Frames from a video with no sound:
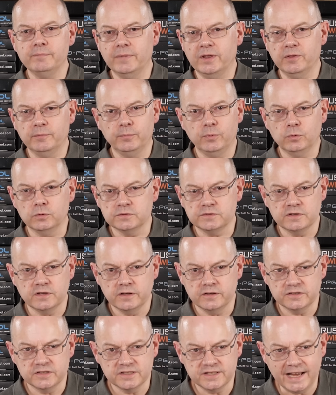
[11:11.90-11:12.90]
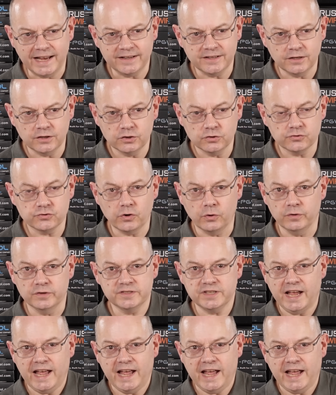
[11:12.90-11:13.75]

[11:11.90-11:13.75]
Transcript: motherboards with those as add-in controllers.